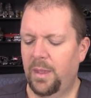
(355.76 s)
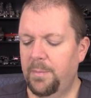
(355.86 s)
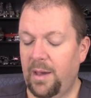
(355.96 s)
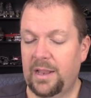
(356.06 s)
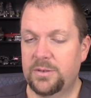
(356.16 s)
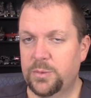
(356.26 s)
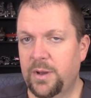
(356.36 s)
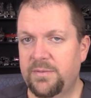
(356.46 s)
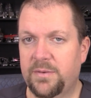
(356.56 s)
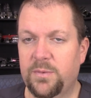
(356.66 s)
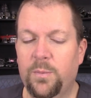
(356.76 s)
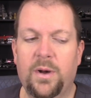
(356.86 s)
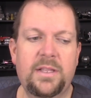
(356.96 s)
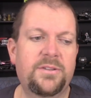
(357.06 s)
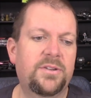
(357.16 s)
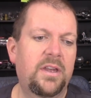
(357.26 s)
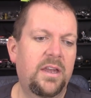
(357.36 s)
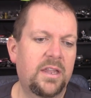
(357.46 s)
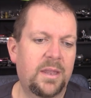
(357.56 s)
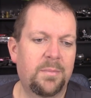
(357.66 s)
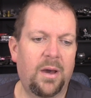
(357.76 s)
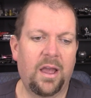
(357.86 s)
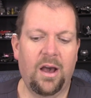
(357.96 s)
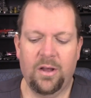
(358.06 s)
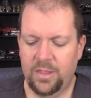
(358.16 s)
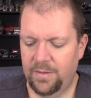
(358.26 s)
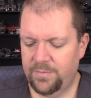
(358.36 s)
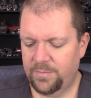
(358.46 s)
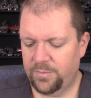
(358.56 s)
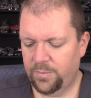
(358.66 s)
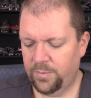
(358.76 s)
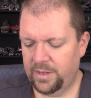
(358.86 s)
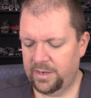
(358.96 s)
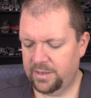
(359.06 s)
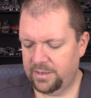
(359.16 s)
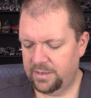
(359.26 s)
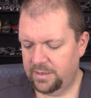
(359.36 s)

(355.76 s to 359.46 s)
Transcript: But twelve different ones. You can buy all of them for one, I